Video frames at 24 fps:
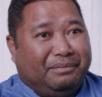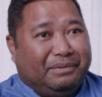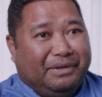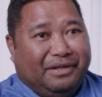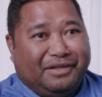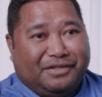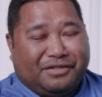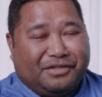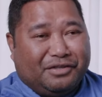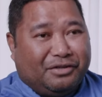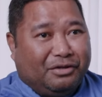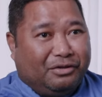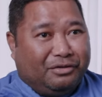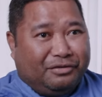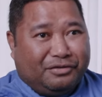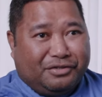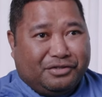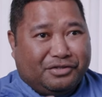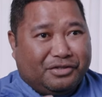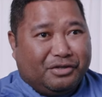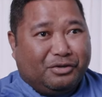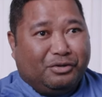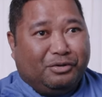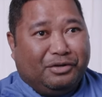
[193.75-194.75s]
It's all
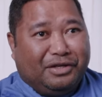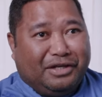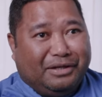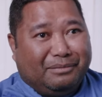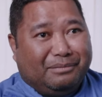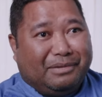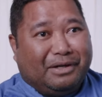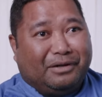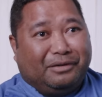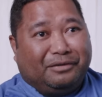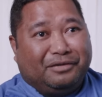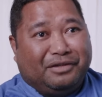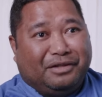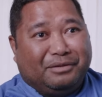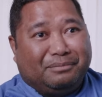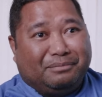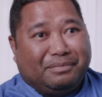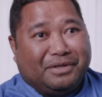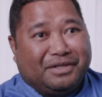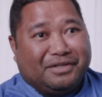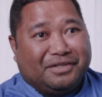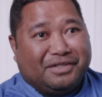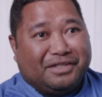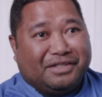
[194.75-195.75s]
solely about the
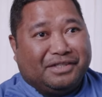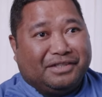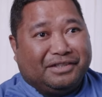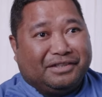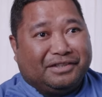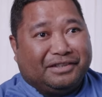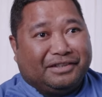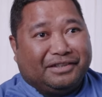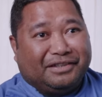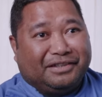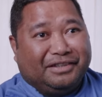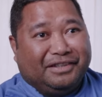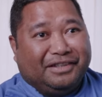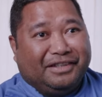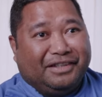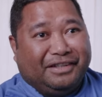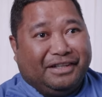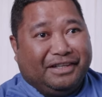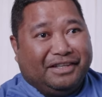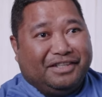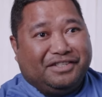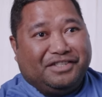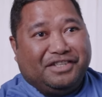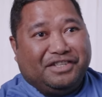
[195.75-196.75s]
person
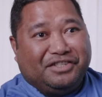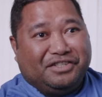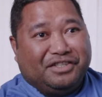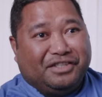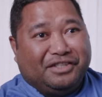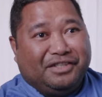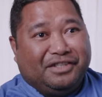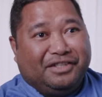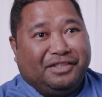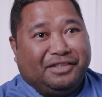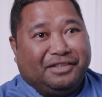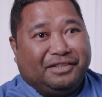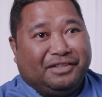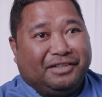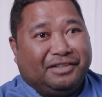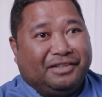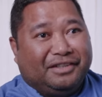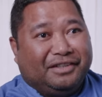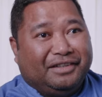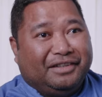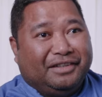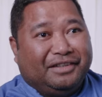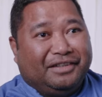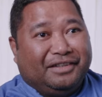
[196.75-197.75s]
that is injured.
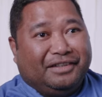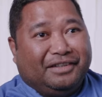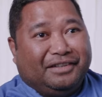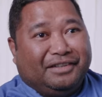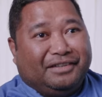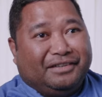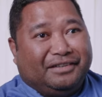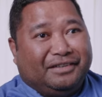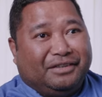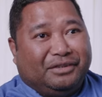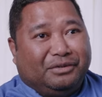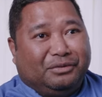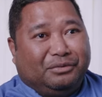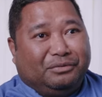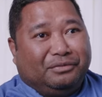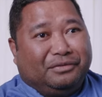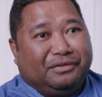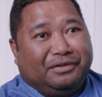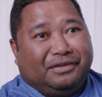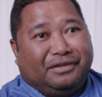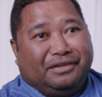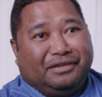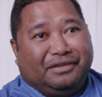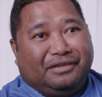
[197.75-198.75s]
So
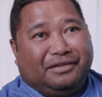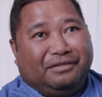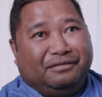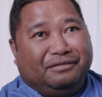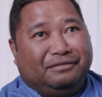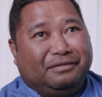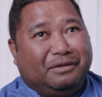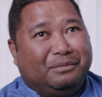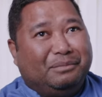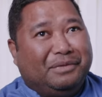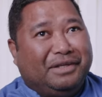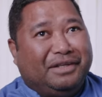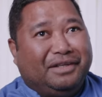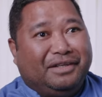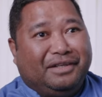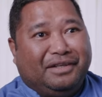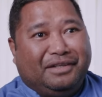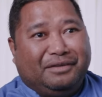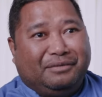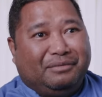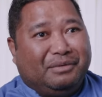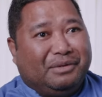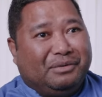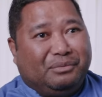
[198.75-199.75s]
for me,
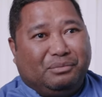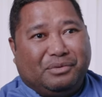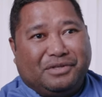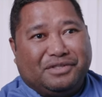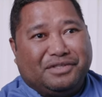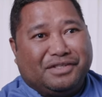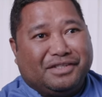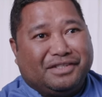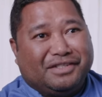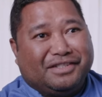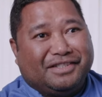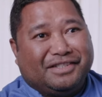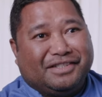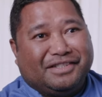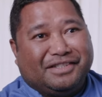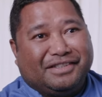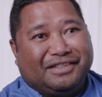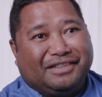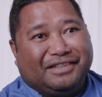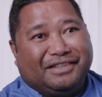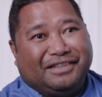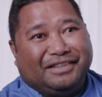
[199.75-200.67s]
it wasn't